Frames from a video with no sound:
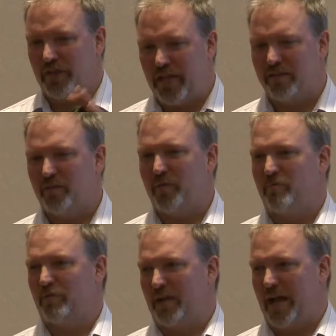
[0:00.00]
get to the
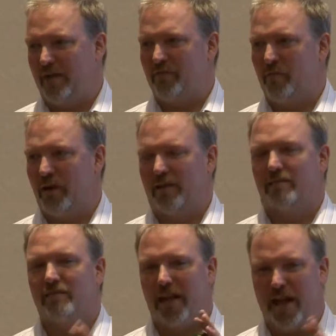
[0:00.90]
people that have the money,
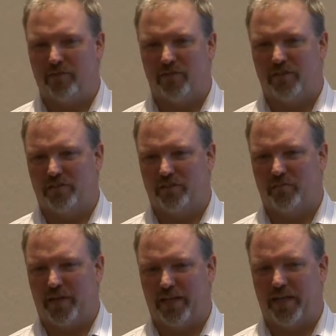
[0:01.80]
that have the
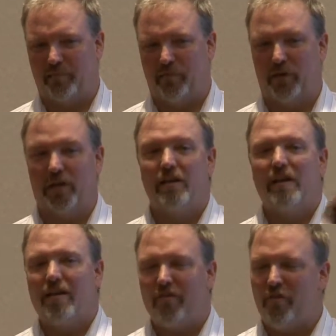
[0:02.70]
decision-making capability,
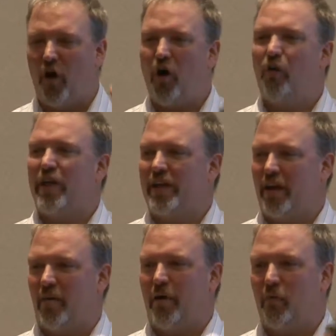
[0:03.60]
all they
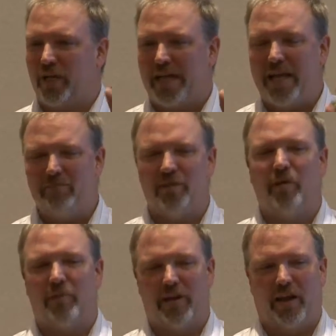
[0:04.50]
care about, what keeps them
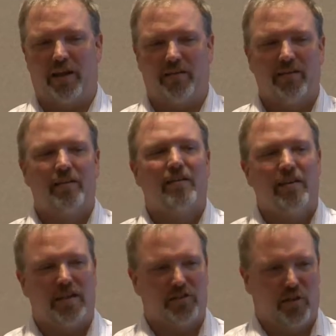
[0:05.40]
up at night,
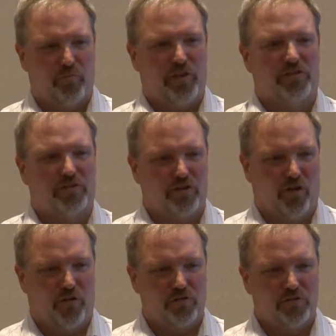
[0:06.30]
is their business
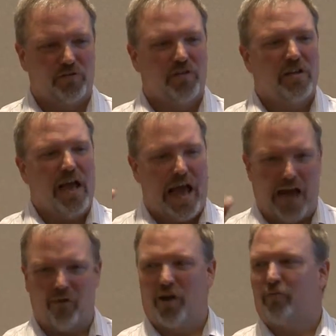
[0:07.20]
goals.
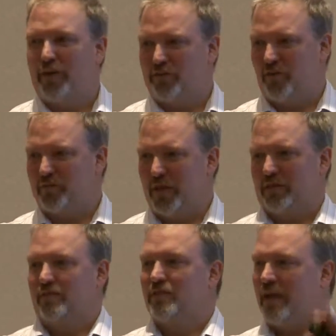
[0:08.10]
How do I reach our
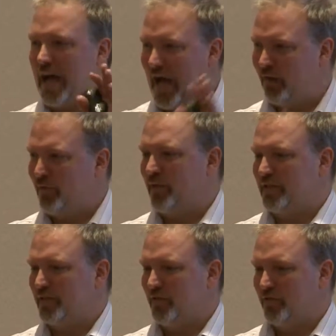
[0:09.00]
objectives? How do we
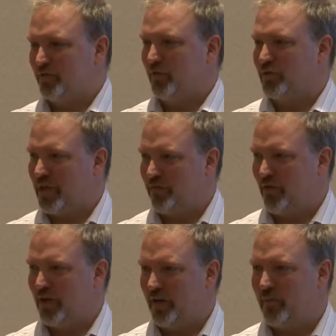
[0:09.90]
reach the goals that we're set for
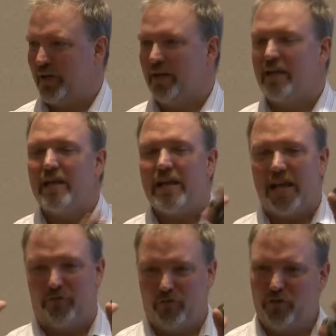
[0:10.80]
our company?
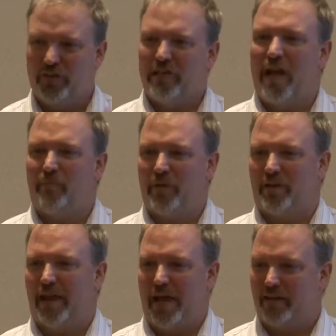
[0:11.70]
If you can tap into
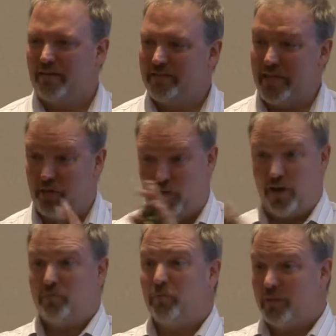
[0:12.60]
that, take your
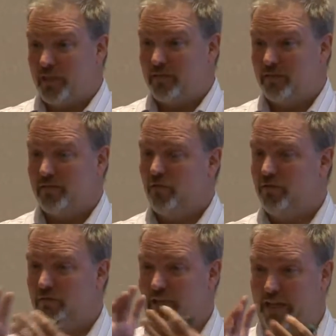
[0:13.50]
expertise,
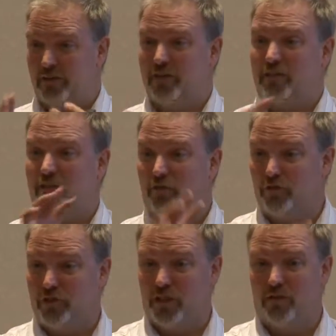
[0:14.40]
the intersection of your
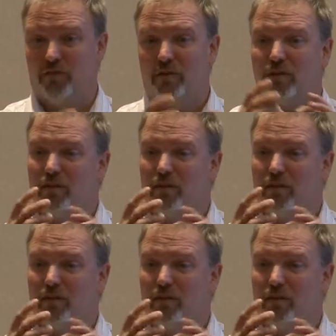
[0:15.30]
skill,